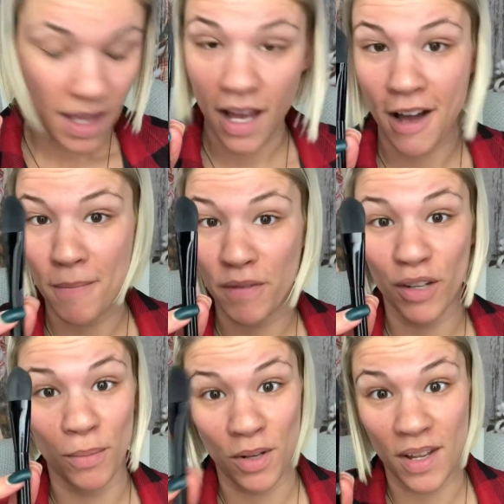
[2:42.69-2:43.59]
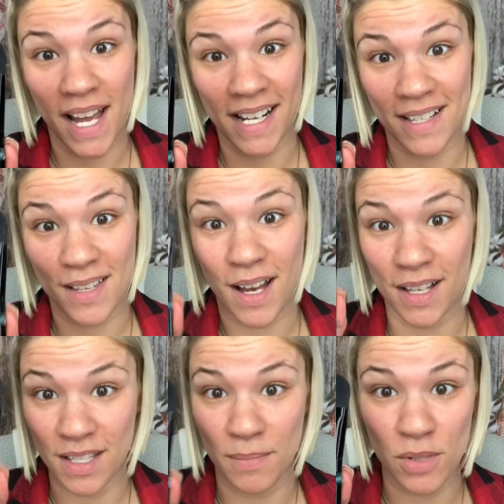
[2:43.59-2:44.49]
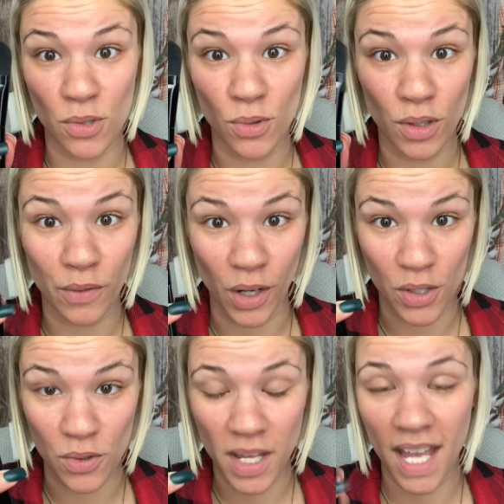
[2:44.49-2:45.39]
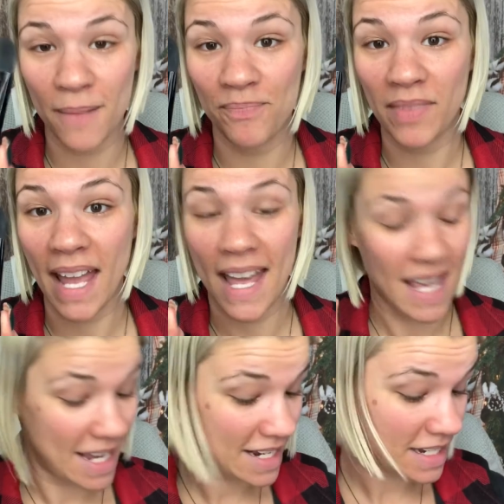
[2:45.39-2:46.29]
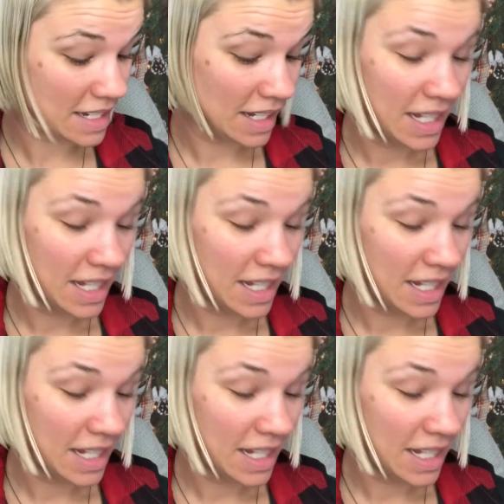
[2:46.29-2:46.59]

If you're a beauty guide, it's an awesome tool for your toolkit, and